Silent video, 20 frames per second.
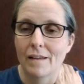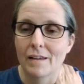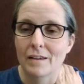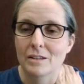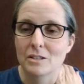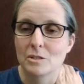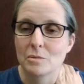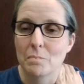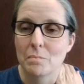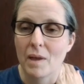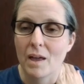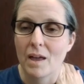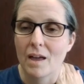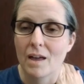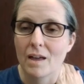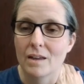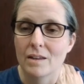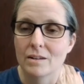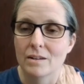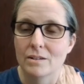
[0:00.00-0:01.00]

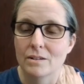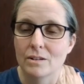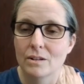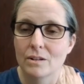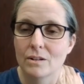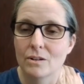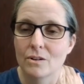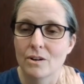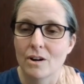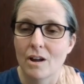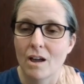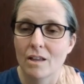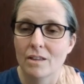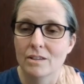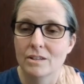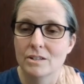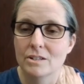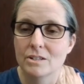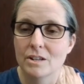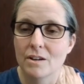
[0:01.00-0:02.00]
expand your
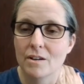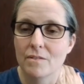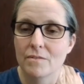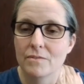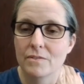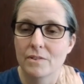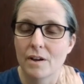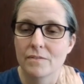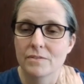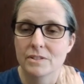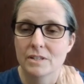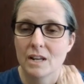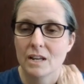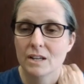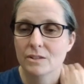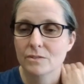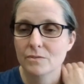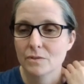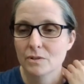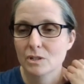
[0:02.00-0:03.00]
knowledge of
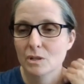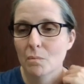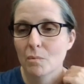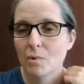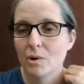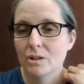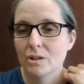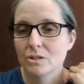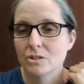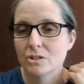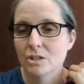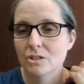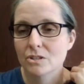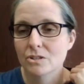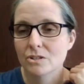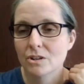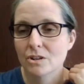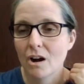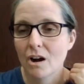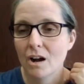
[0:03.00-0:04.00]
snakes for someone
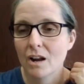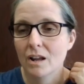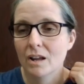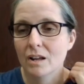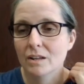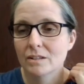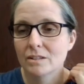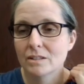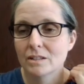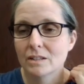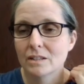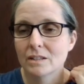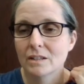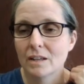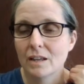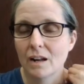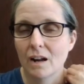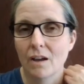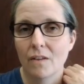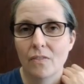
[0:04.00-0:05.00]
just starting to
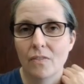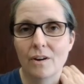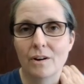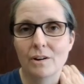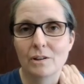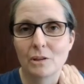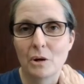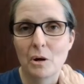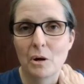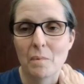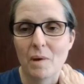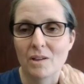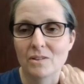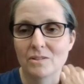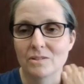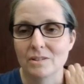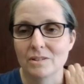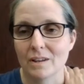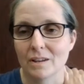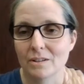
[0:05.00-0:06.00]
get out there and learn
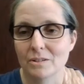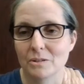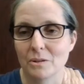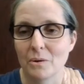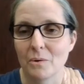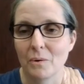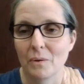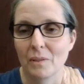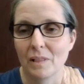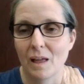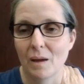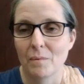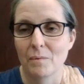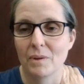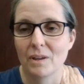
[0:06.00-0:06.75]
about snakes. So glad